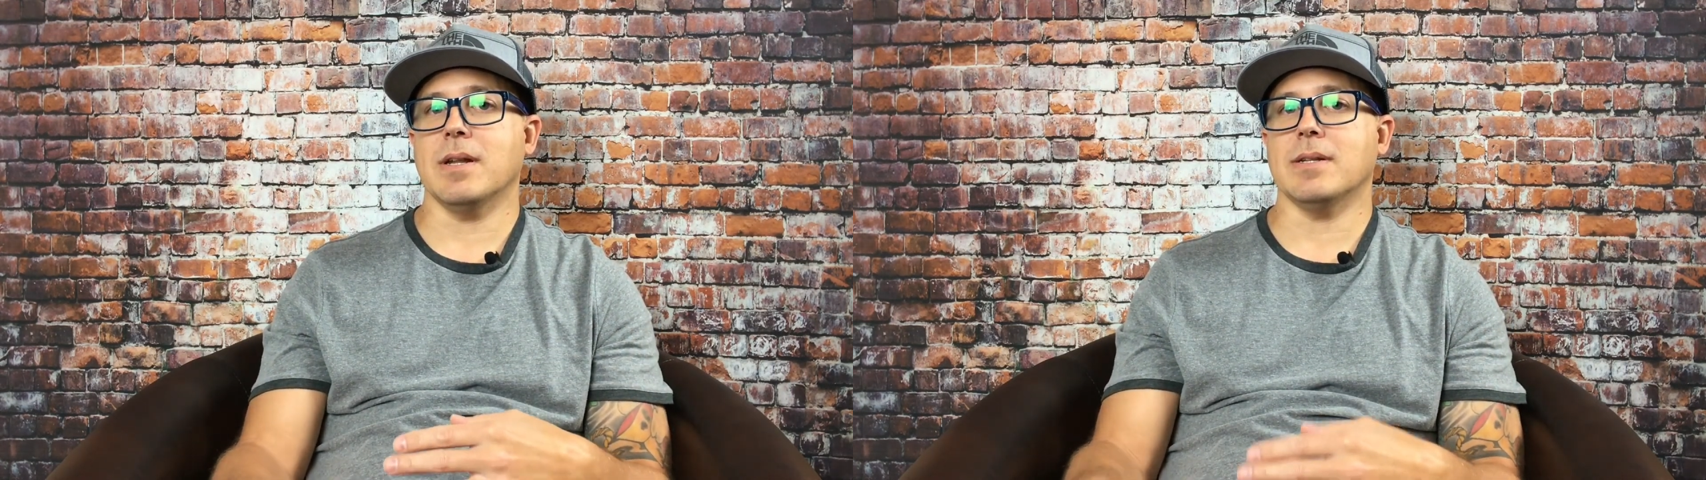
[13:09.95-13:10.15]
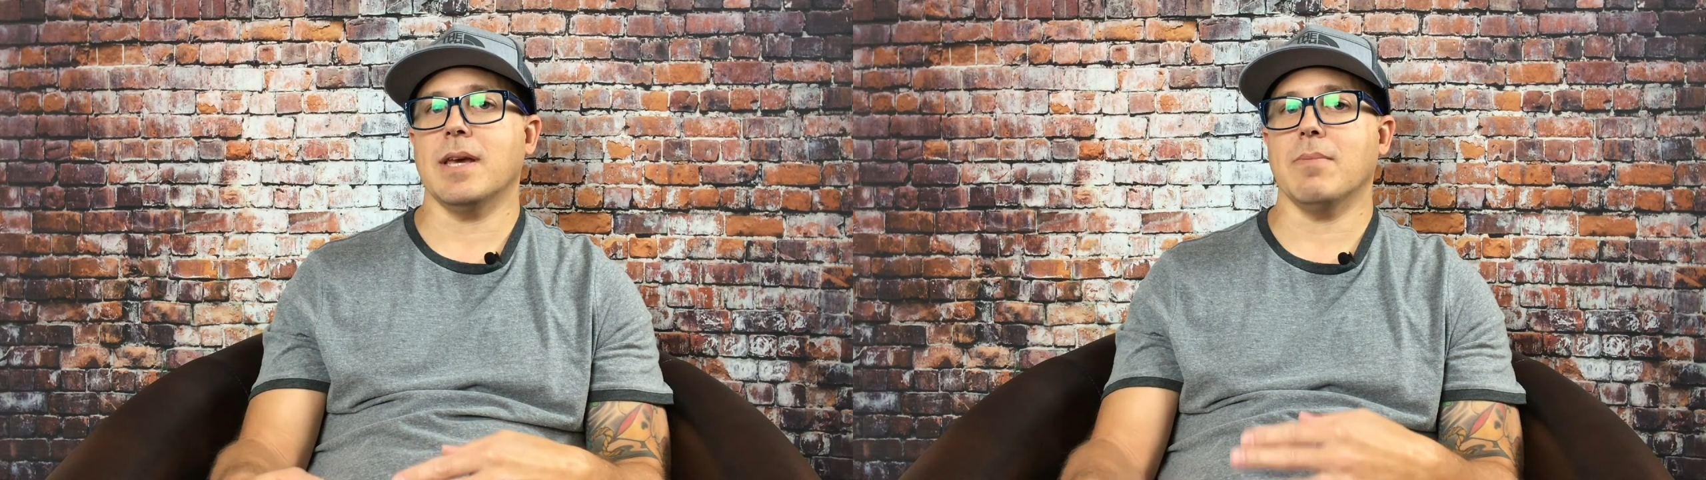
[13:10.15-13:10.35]

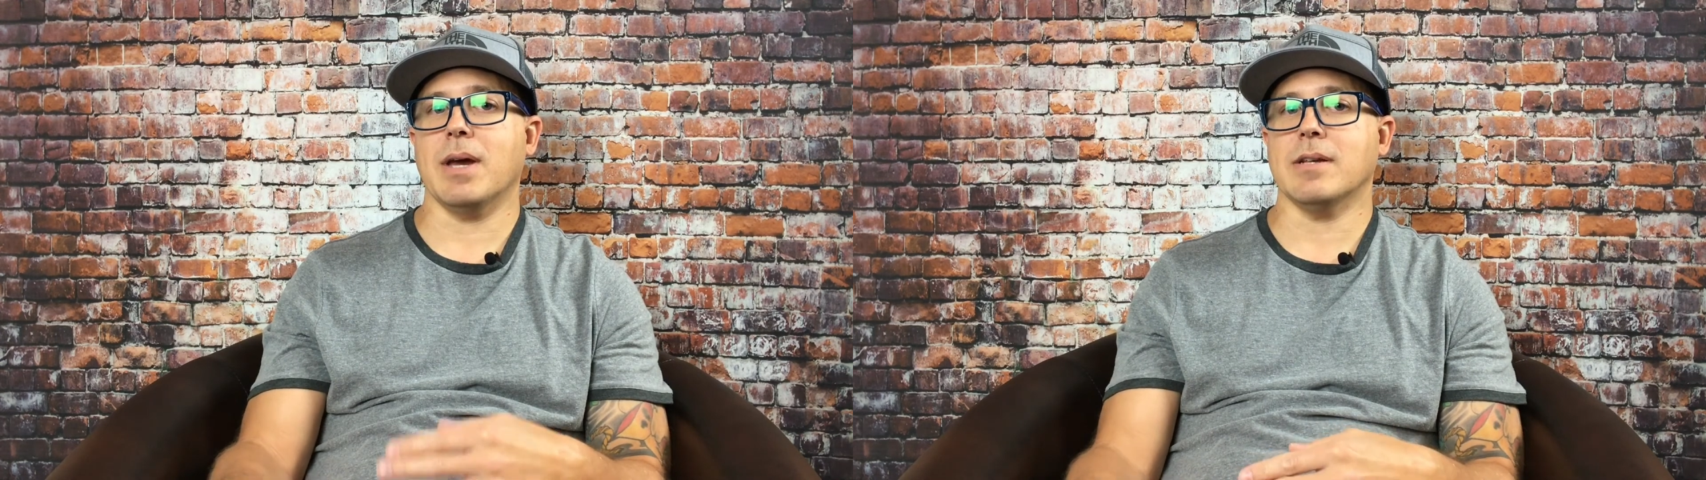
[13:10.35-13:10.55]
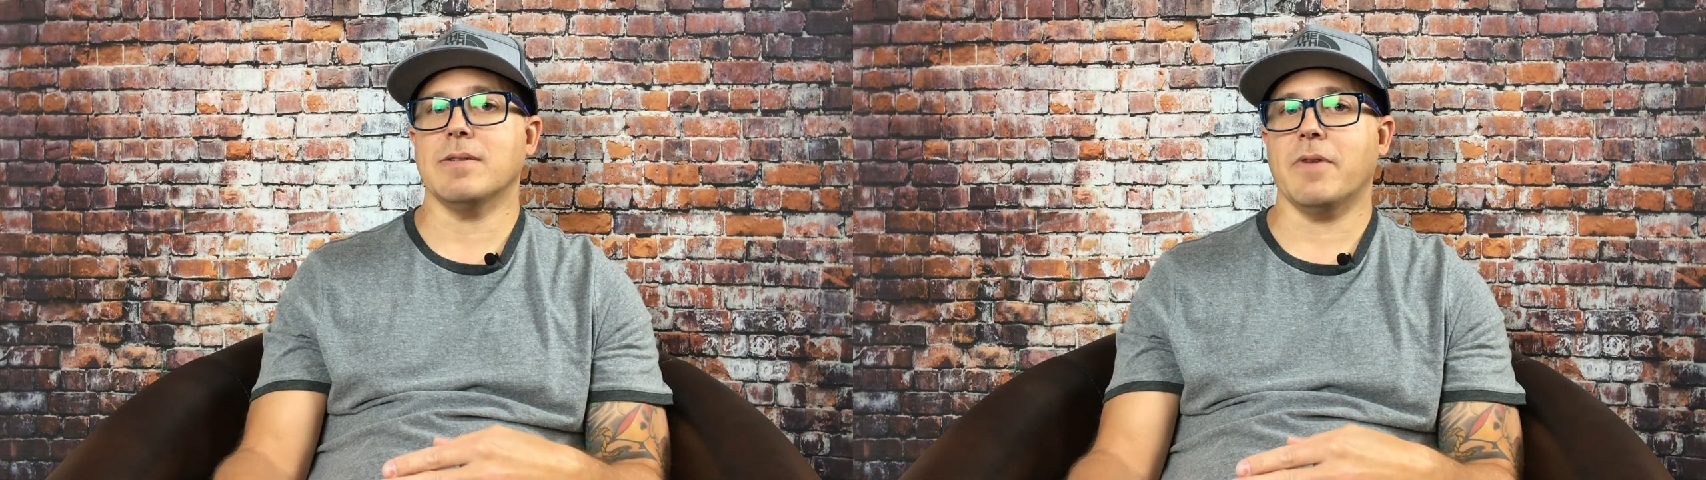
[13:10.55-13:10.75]
and take
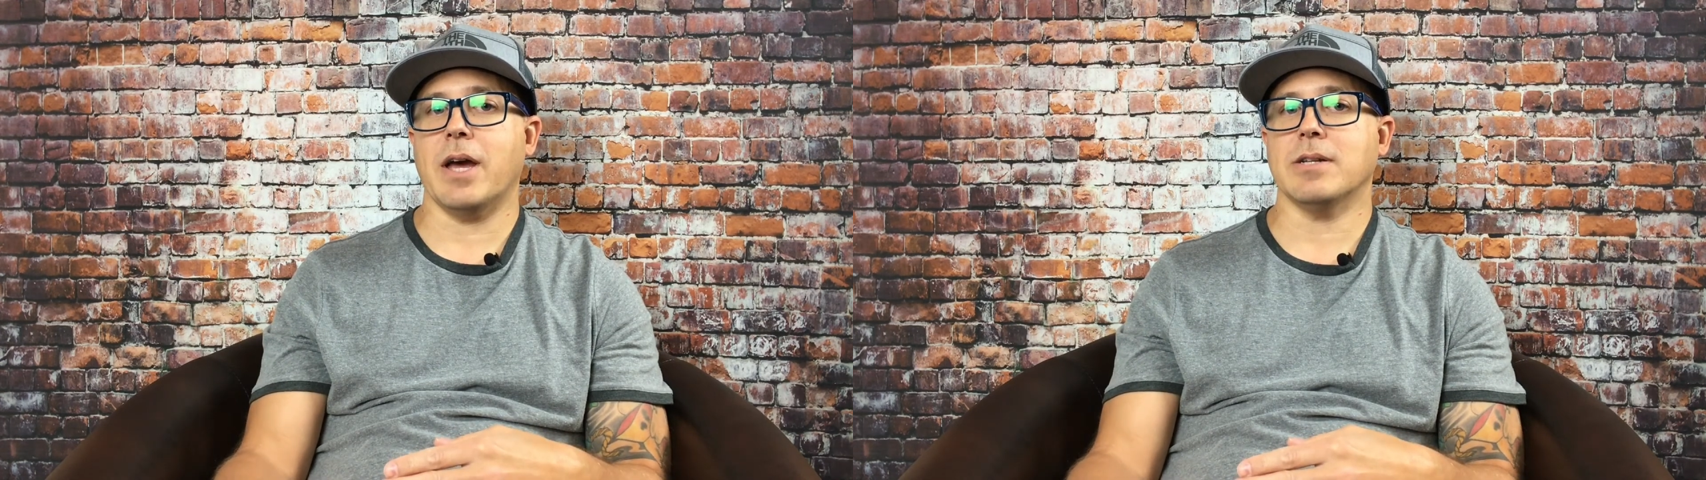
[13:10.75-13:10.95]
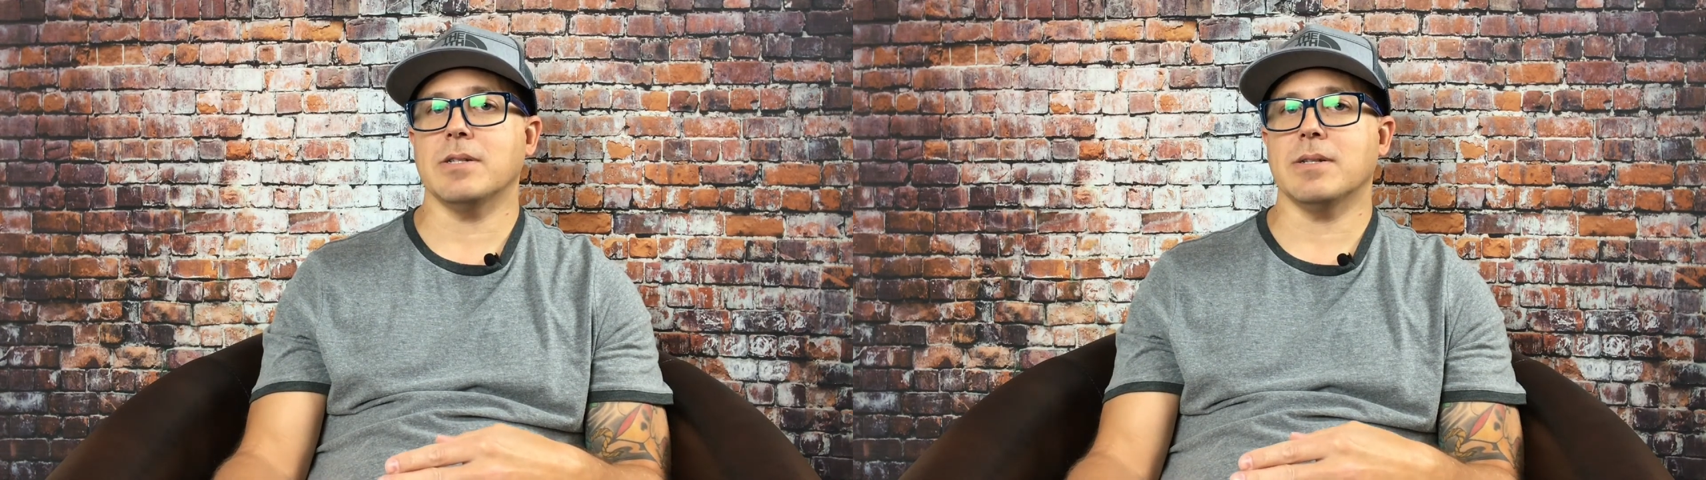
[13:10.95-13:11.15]
massive
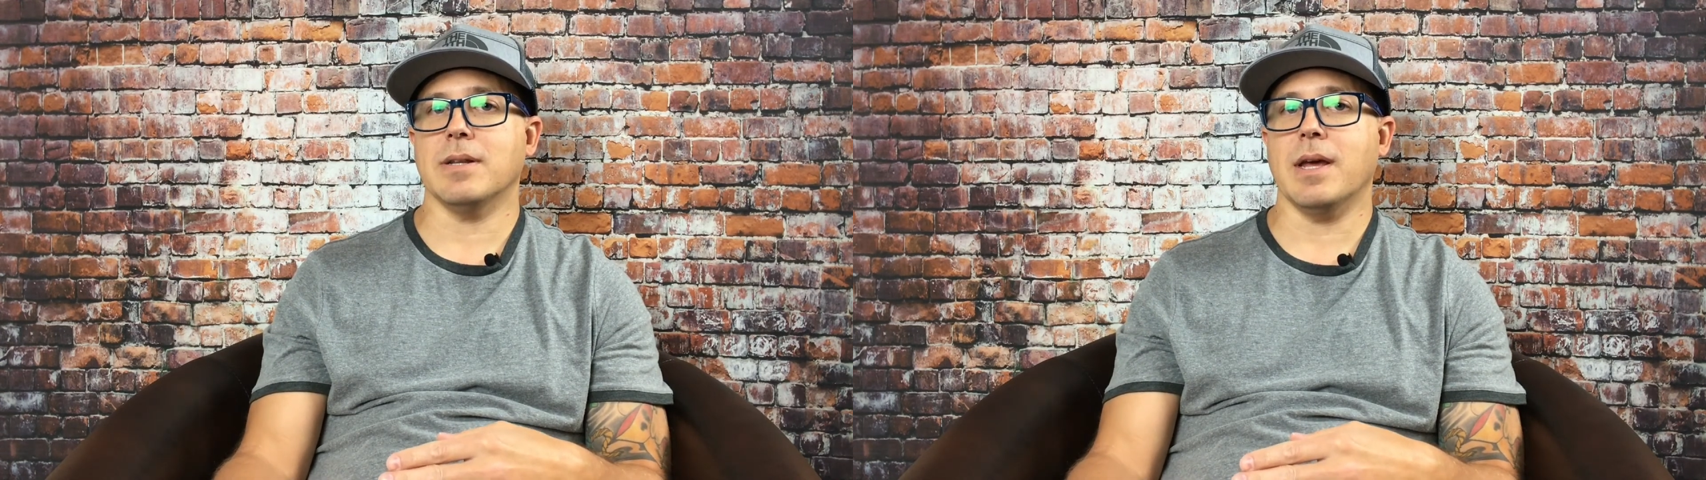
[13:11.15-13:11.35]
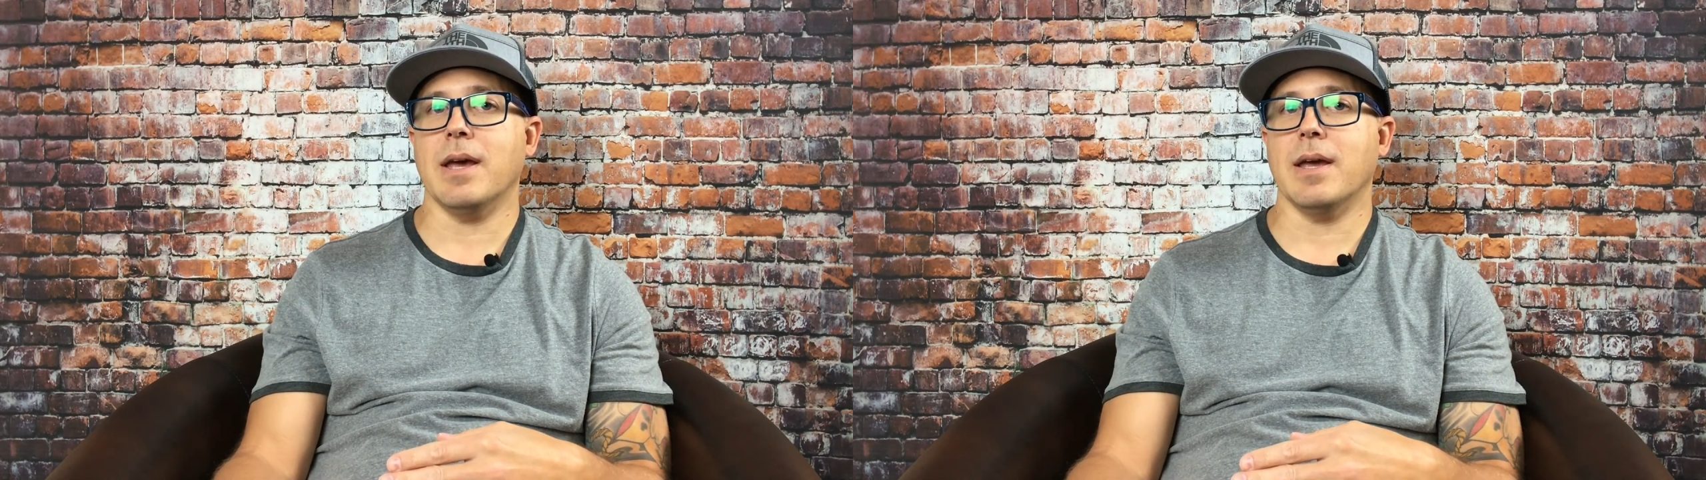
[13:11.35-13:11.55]
action
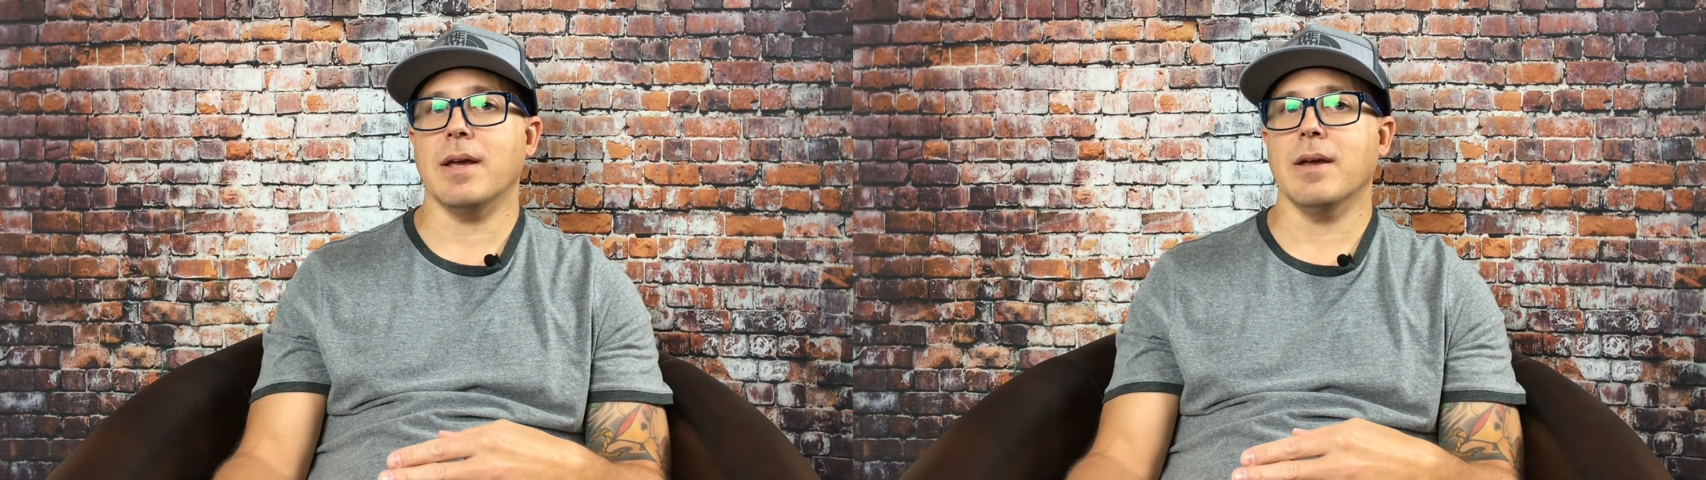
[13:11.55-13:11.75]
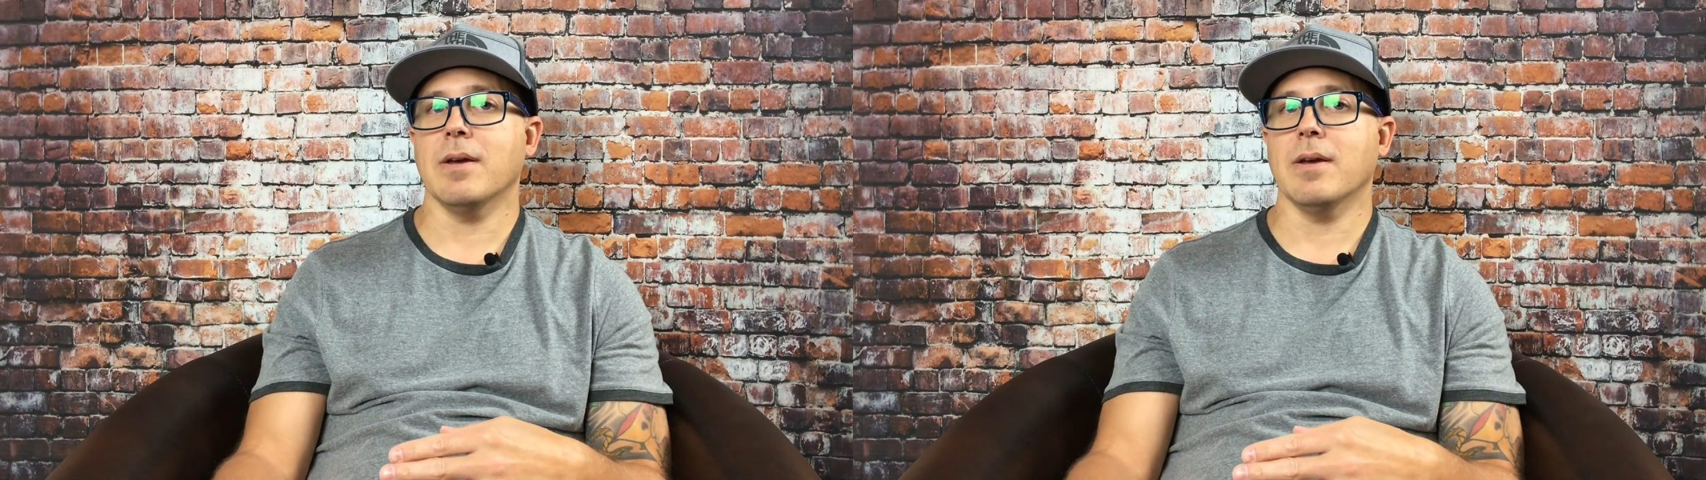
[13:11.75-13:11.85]
today,